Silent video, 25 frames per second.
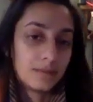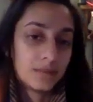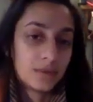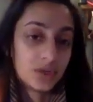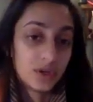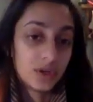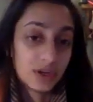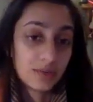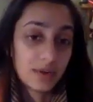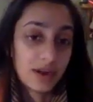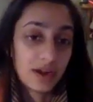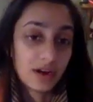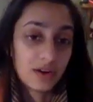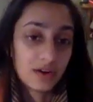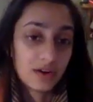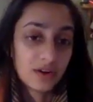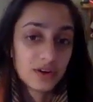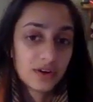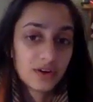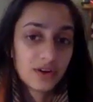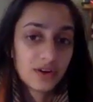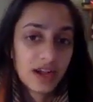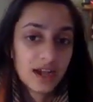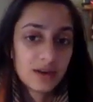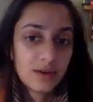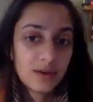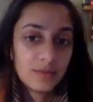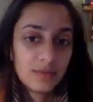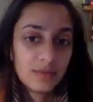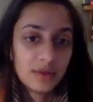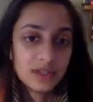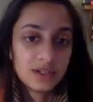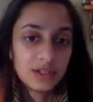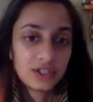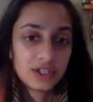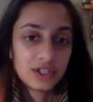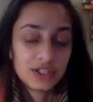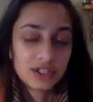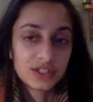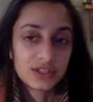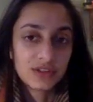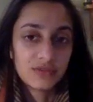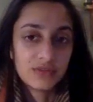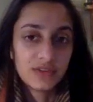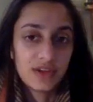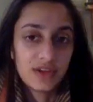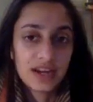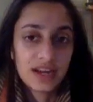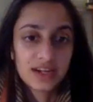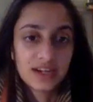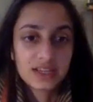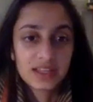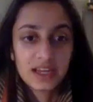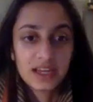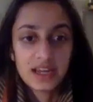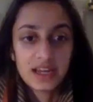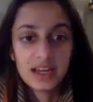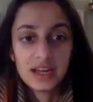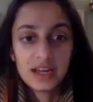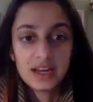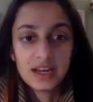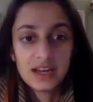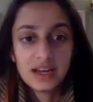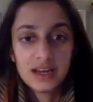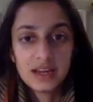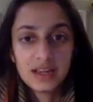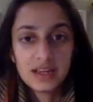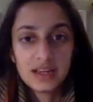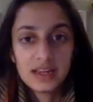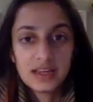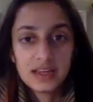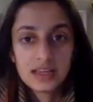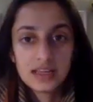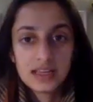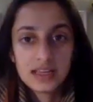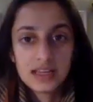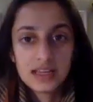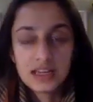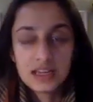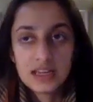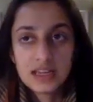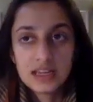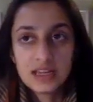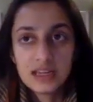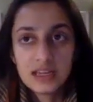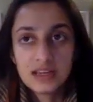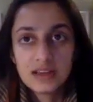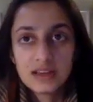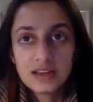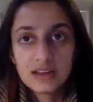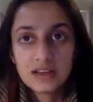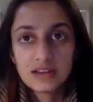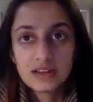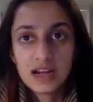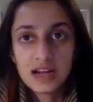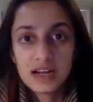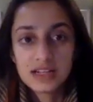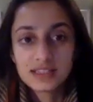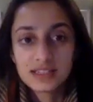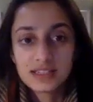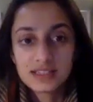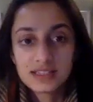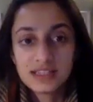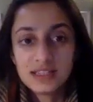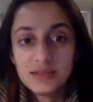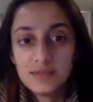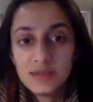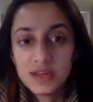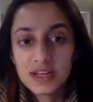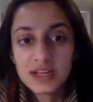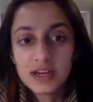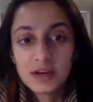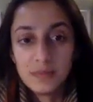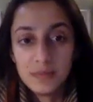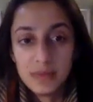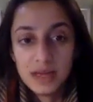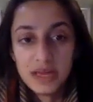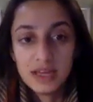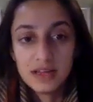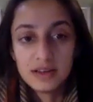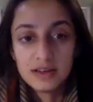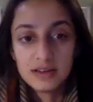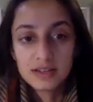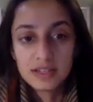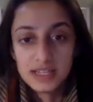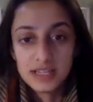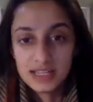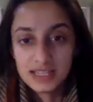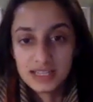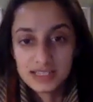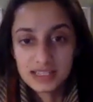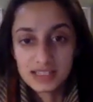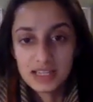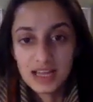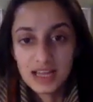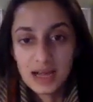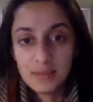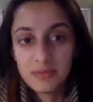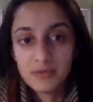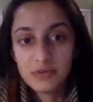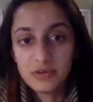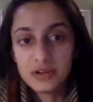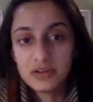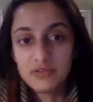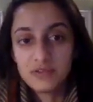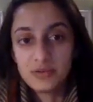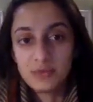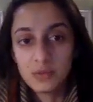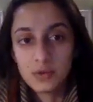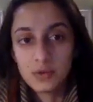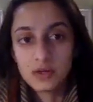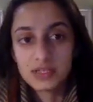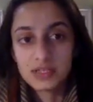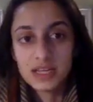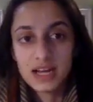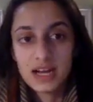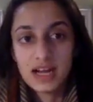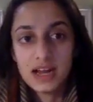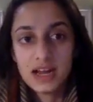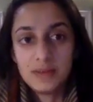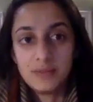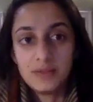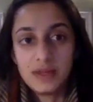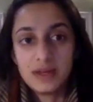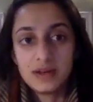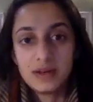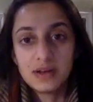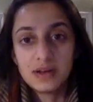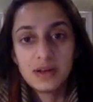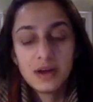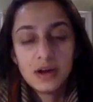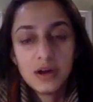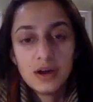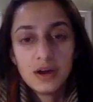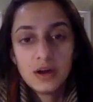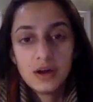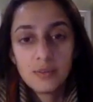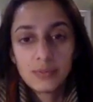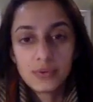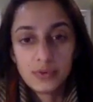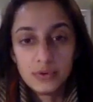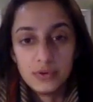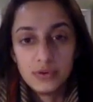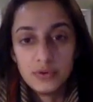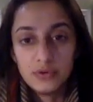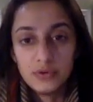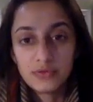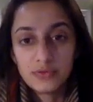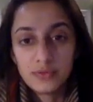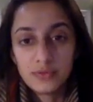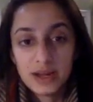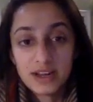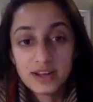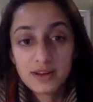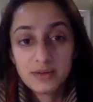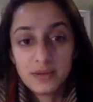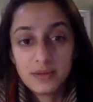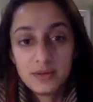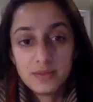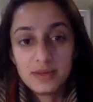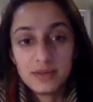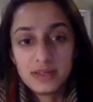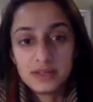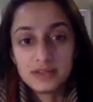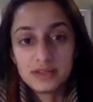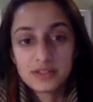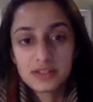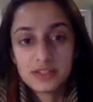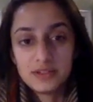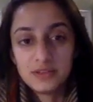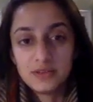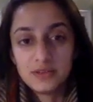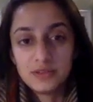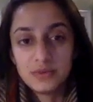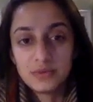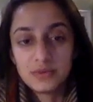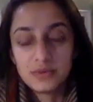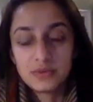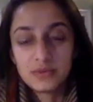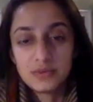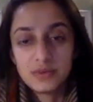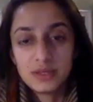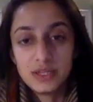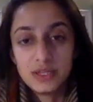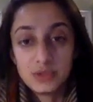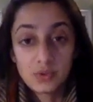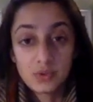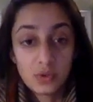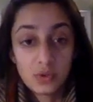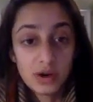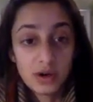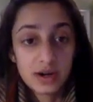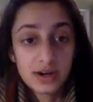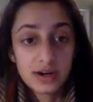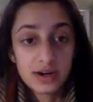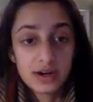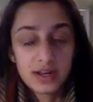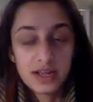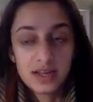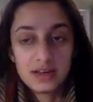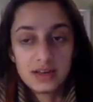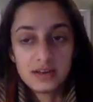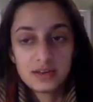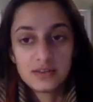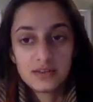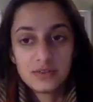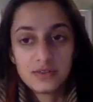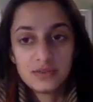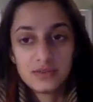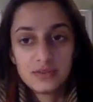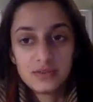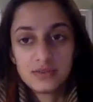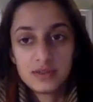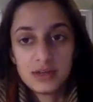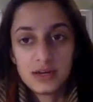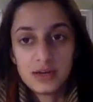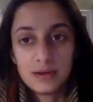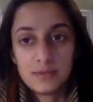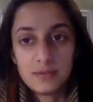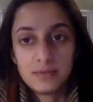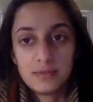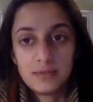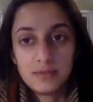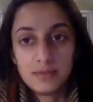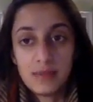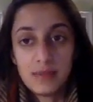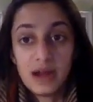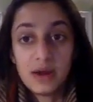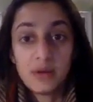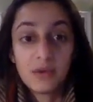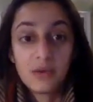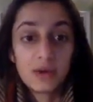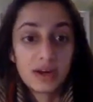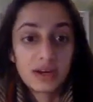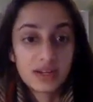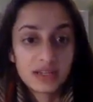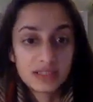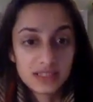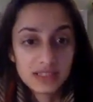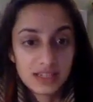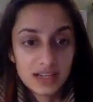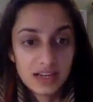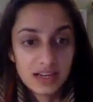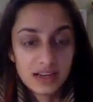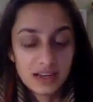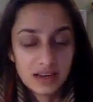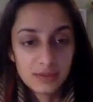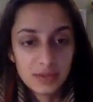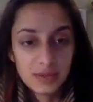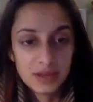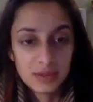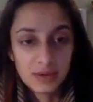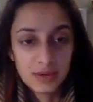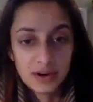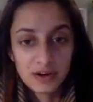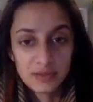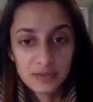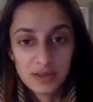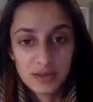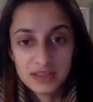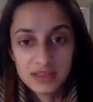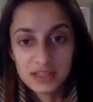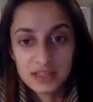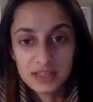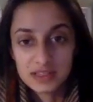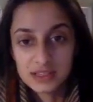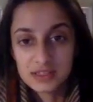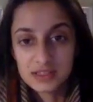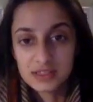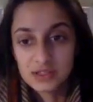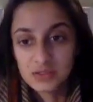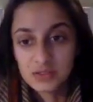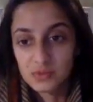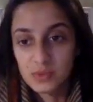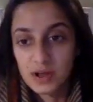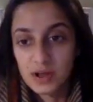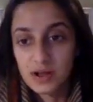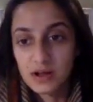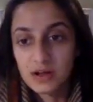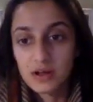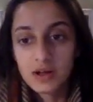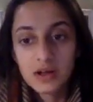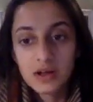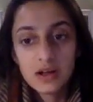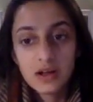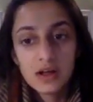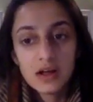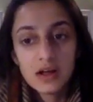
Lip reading: during my undergrad, but just the fact that he got to see me commit to his lab for even more time and prove my commitment to his work and my work, because it ended up being part of my thesis as well,